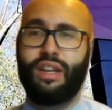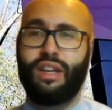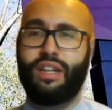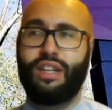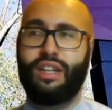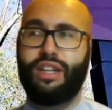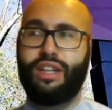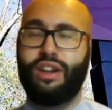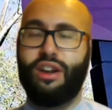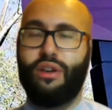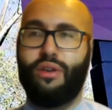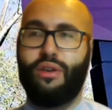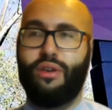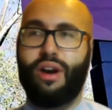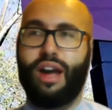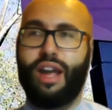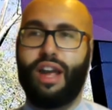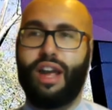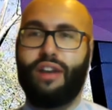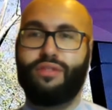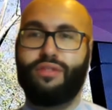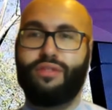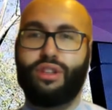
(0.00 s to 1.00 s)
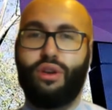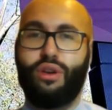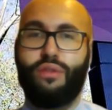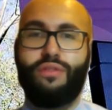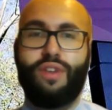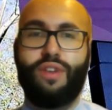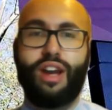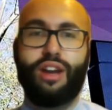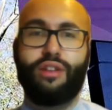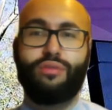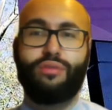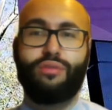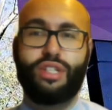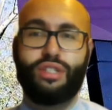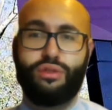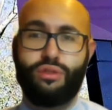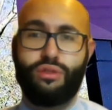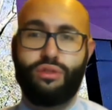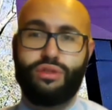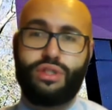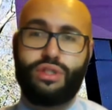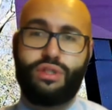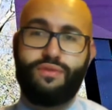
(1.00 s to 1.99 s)
you know, I have to go find
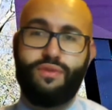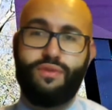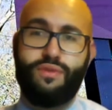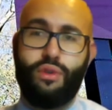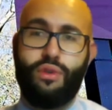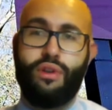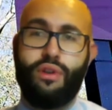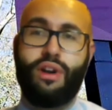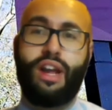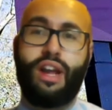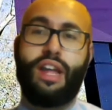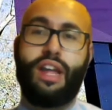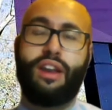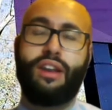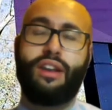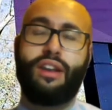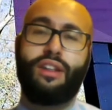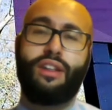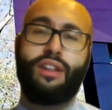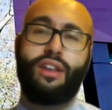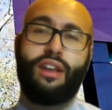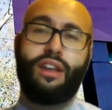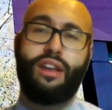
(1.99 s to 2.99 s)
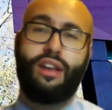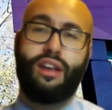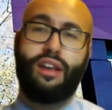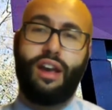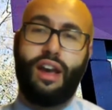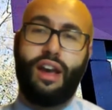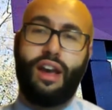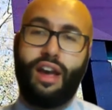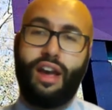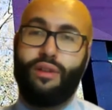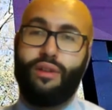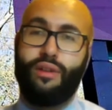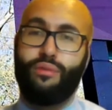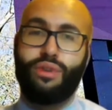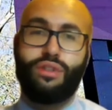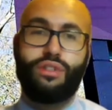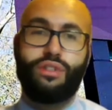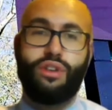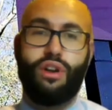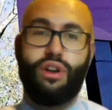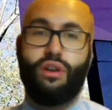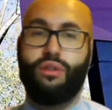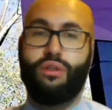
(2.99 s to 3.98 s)
resources for. And I would
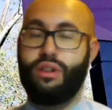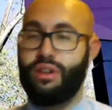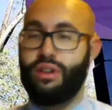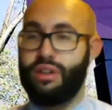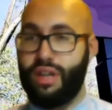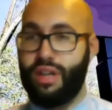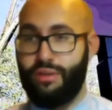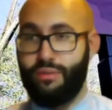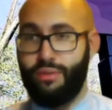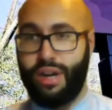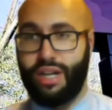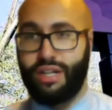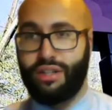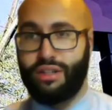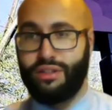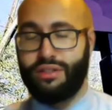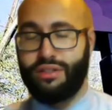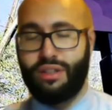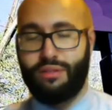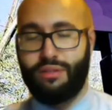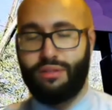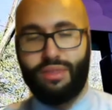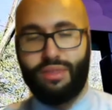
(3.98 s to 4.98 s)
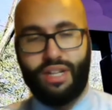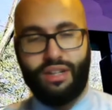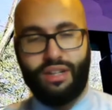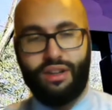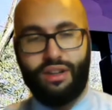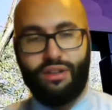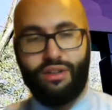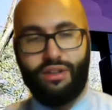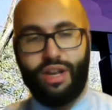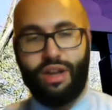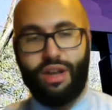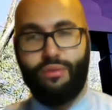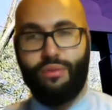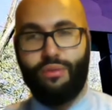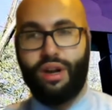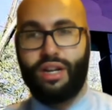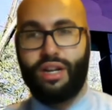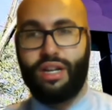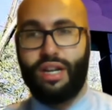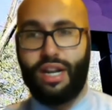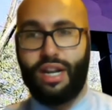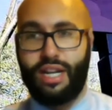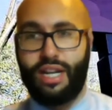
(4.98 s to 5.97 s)
go look at Rutgers. I'd be like, okay, where
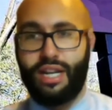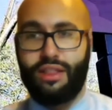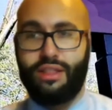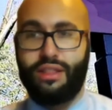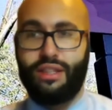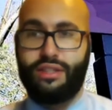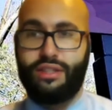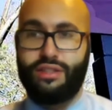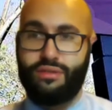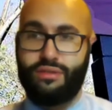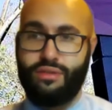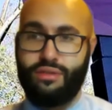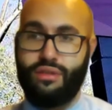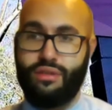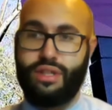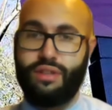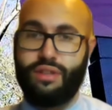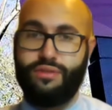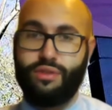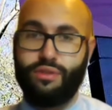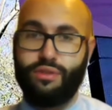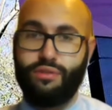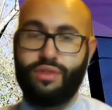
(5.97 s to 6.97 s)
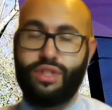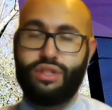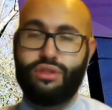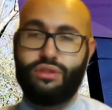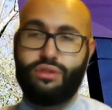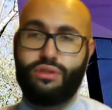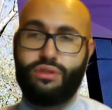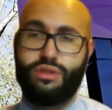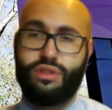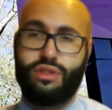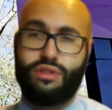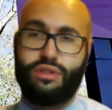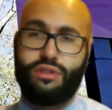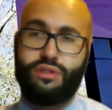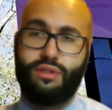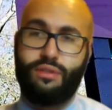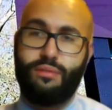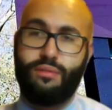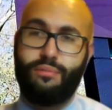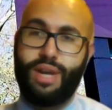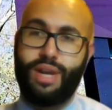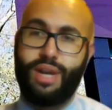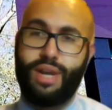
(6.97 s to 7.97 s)
can I get these different resources?
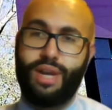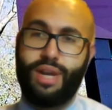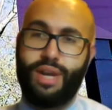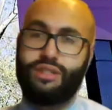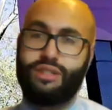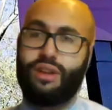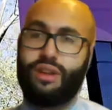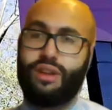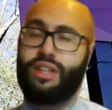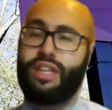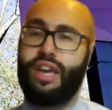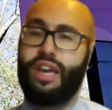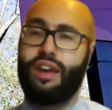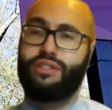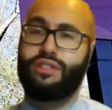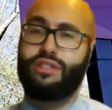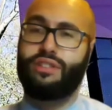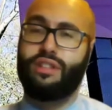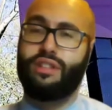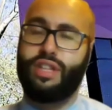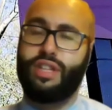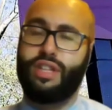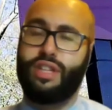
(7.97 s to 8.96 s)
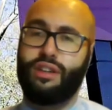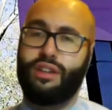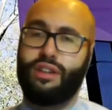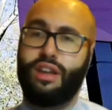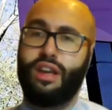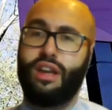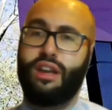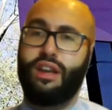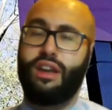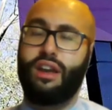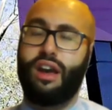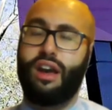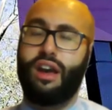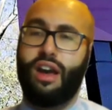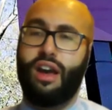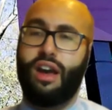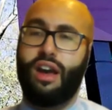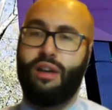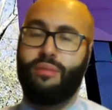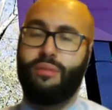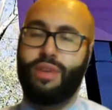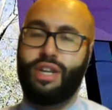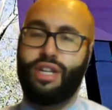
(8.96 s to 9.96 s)
Mental health counseling,
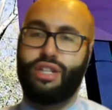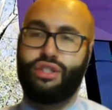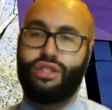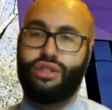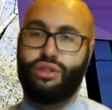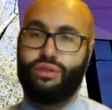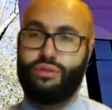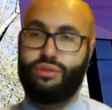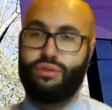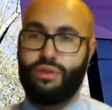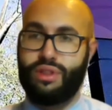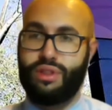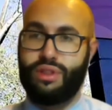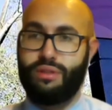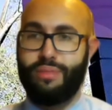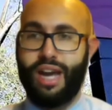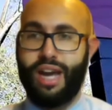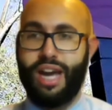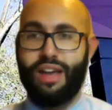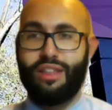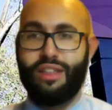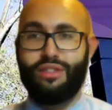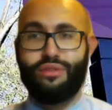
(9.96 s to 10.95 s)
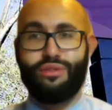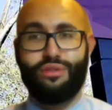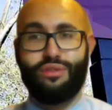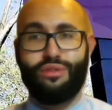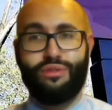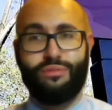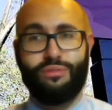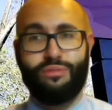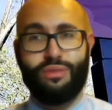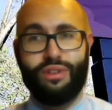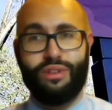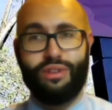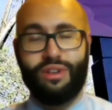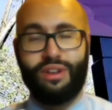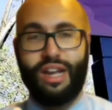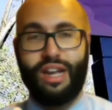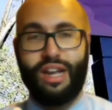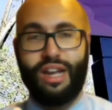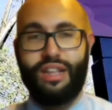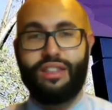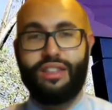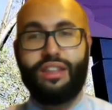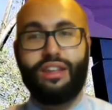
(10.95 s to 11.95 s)
um, issue with the bathroom, or
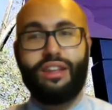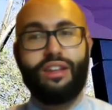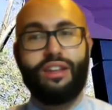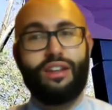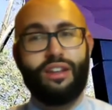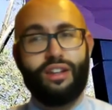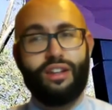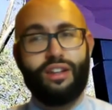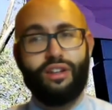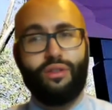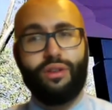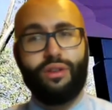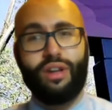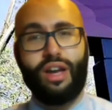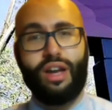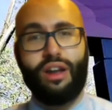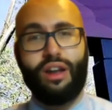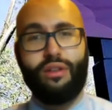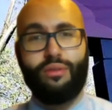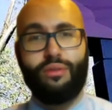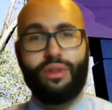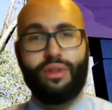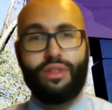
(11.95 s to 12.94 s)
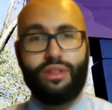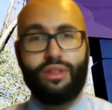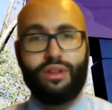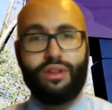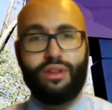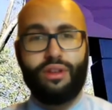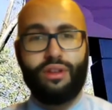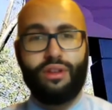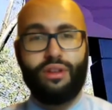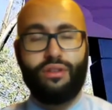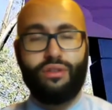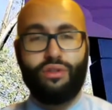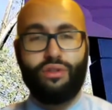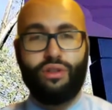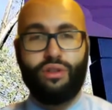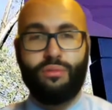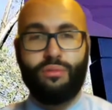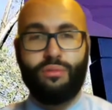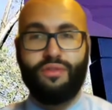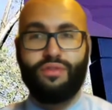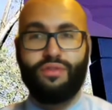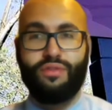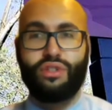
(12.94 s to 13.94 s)
anything going on with the
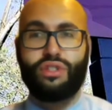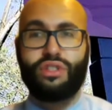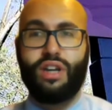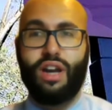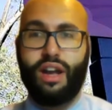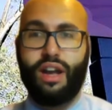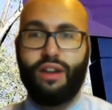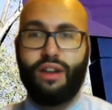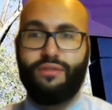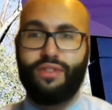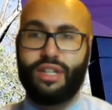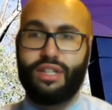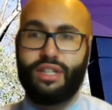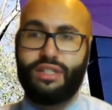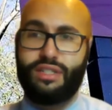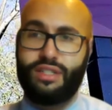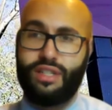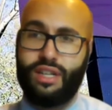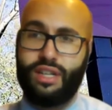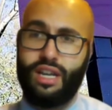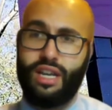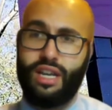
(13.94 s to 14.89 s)
dorm. If there's conflicts